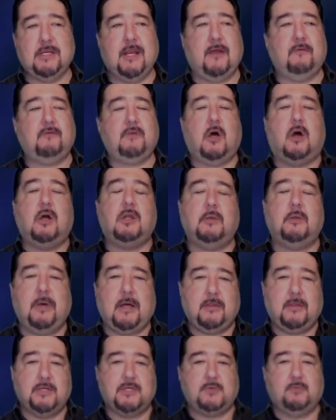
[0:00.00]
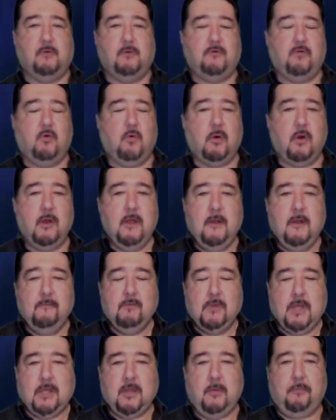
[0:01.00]
And I've talked about this before
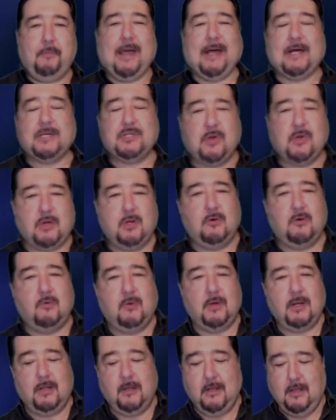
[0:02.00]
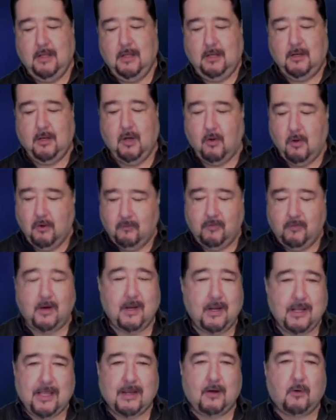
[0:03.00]
in the past, so I don't want to go over it
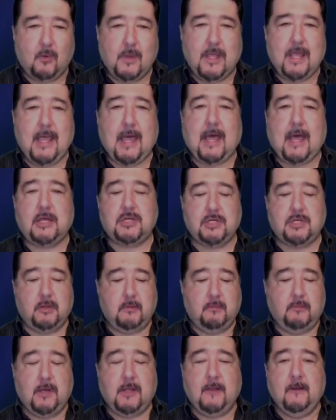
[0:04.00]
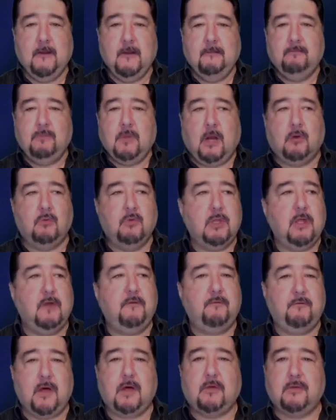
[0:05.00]
and kind of rehash it, but I really
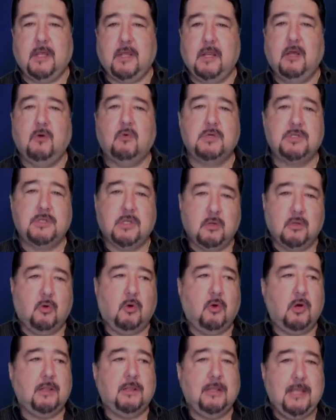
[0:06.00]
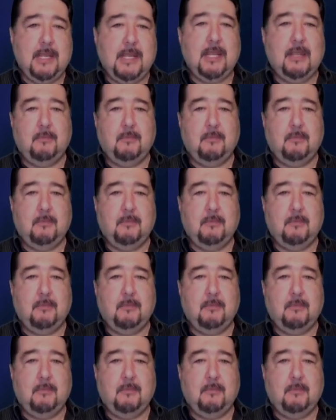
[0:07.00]
felt that it was the Lord leading